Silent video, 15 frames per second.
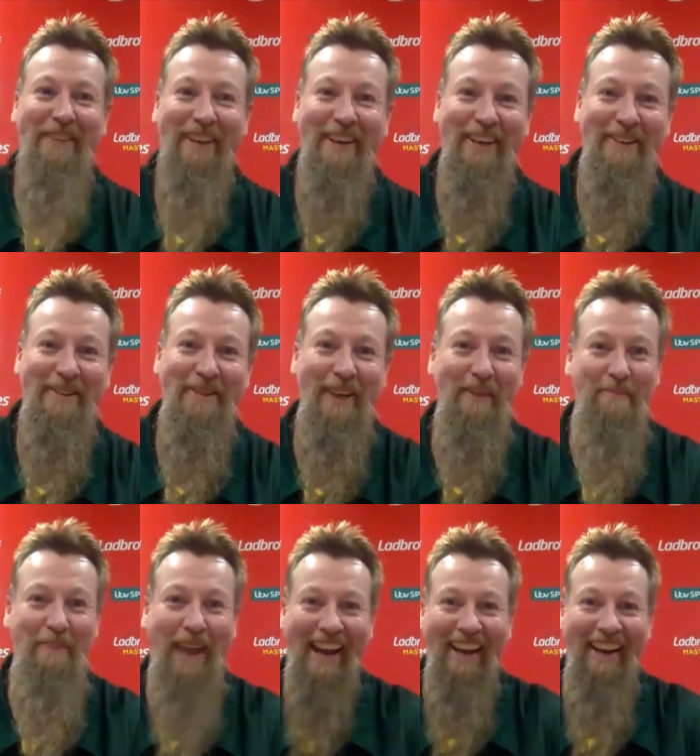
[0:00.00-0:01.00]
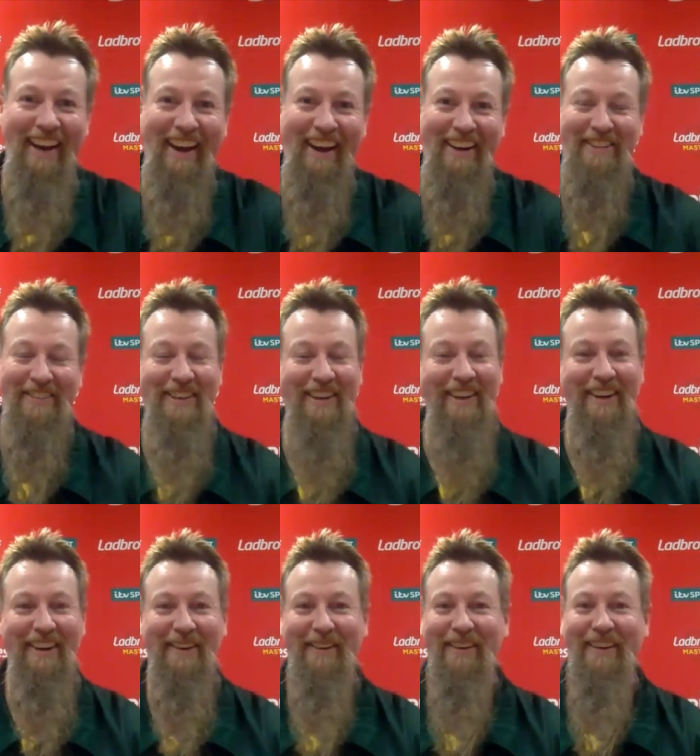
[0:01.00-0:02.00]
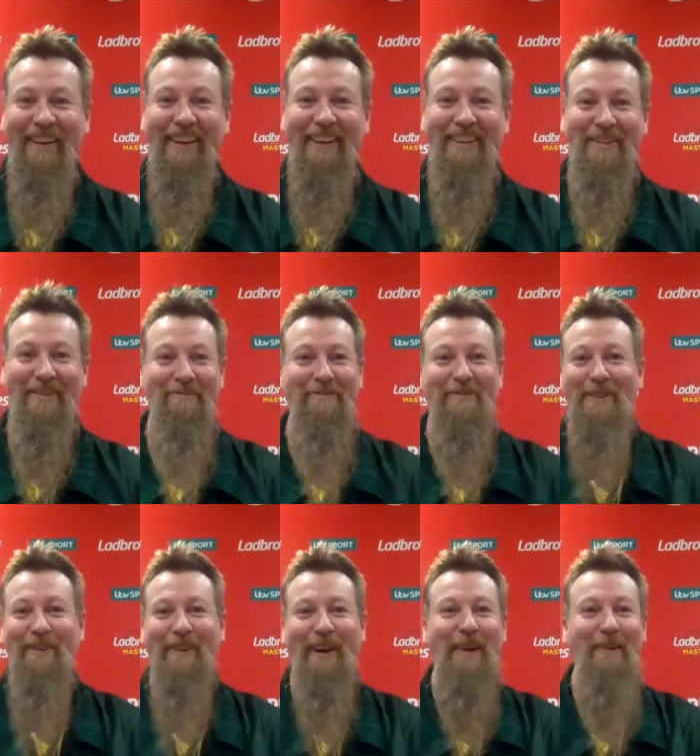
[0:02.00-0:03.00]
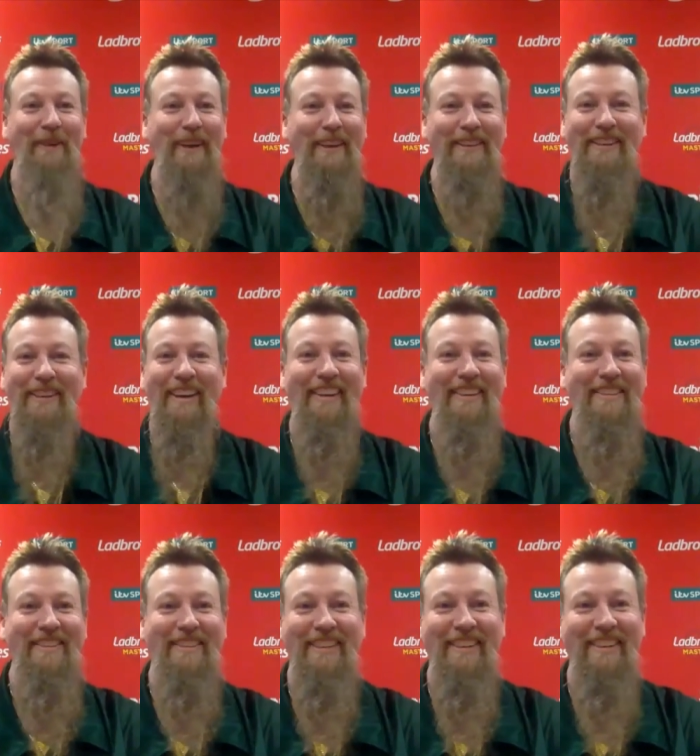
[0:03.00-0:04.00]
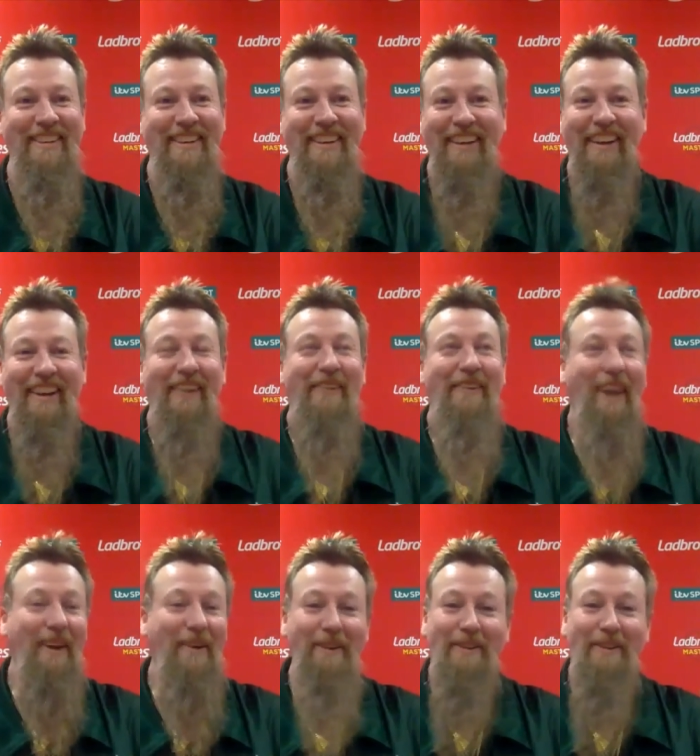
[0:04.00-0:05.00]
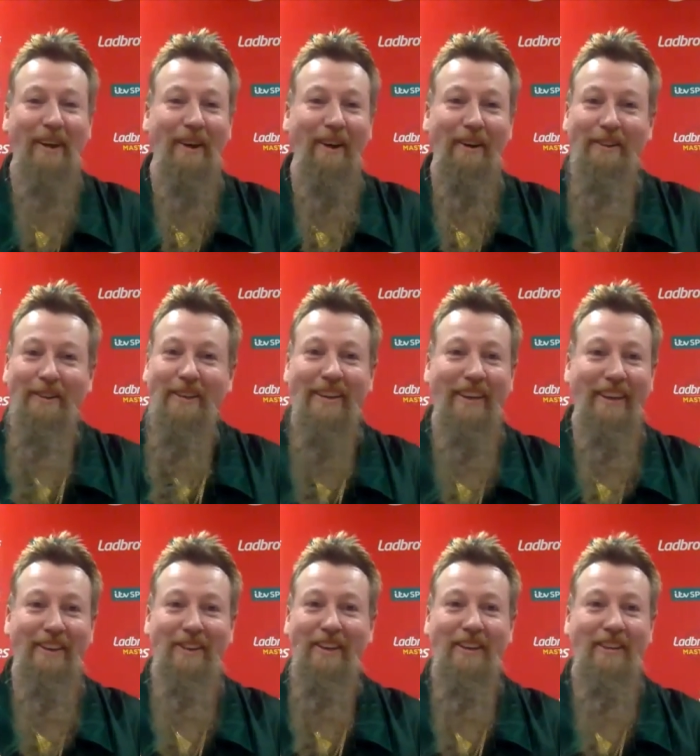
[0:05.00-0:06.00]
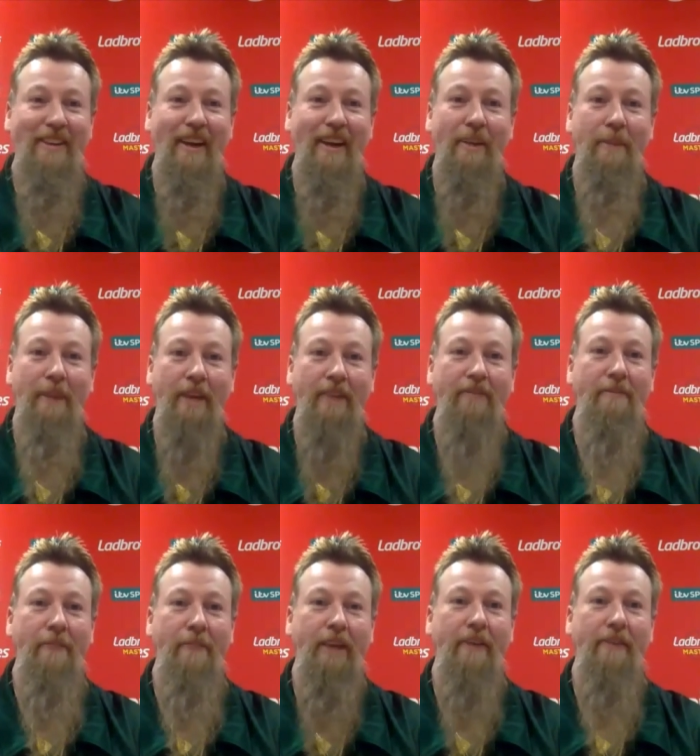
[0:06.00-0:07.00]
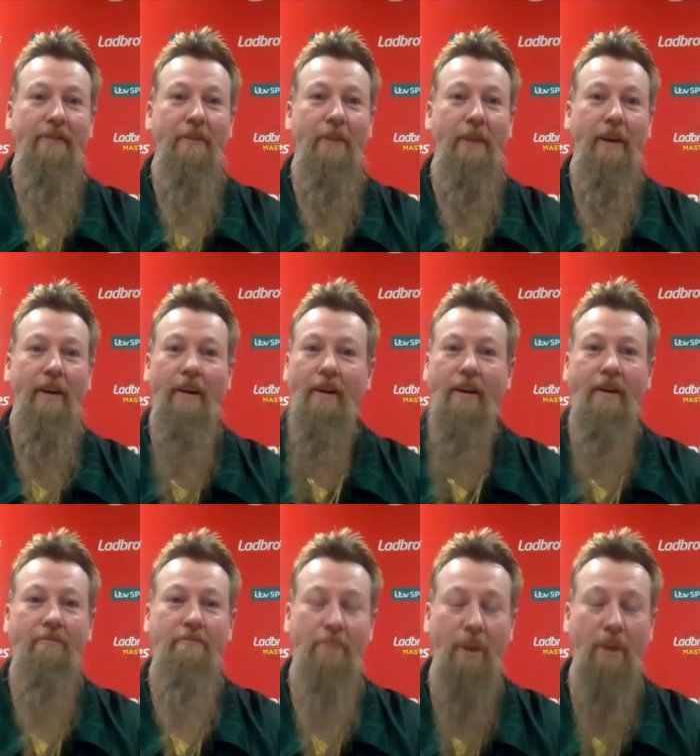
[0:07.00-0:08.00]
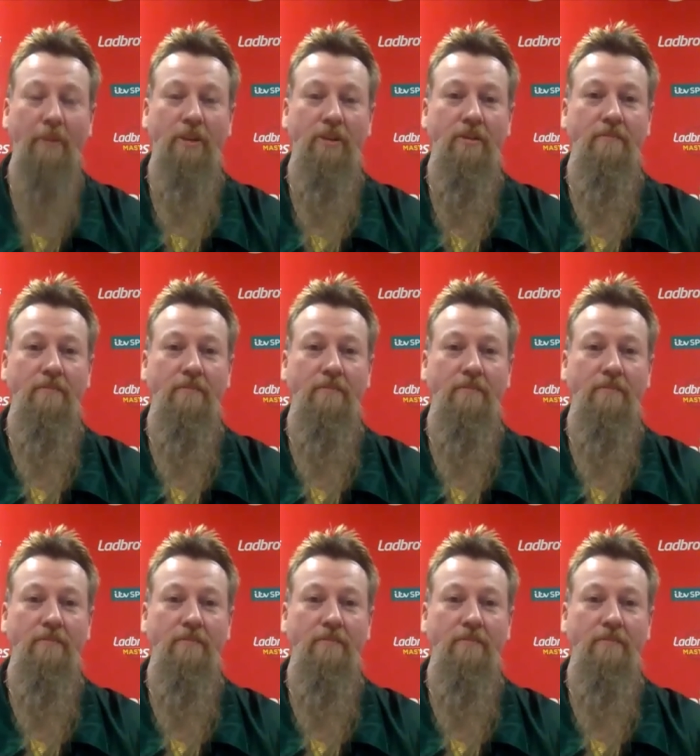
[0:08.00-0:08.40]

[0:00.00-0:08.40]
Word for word: finished with a bang last year I, I had some great wins last year great results, and this year is going to be even bigger for me. I, I promise.